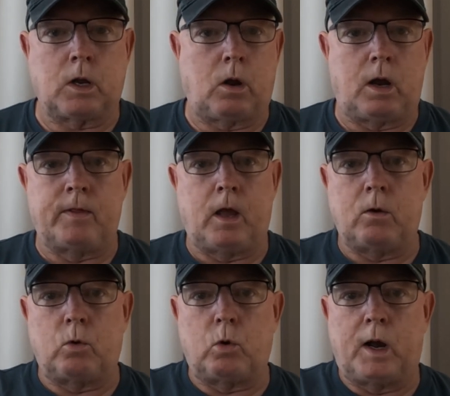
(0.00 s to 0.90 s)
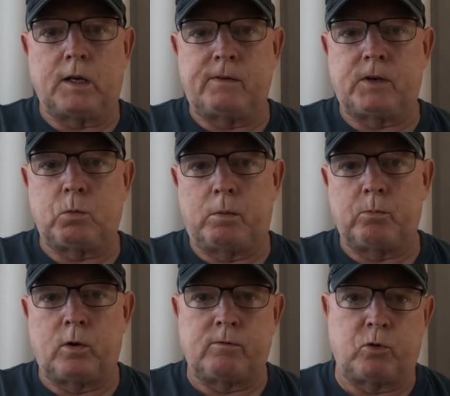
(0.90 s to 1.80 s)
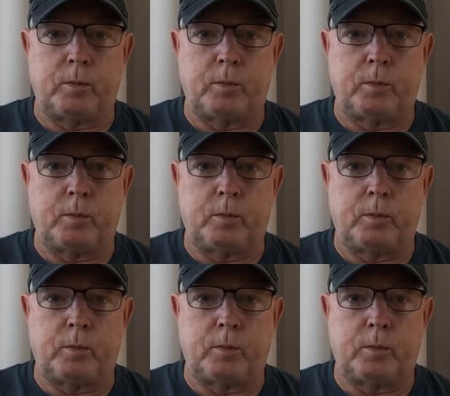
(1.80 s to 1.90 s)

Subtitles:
So even though they're always 51.4%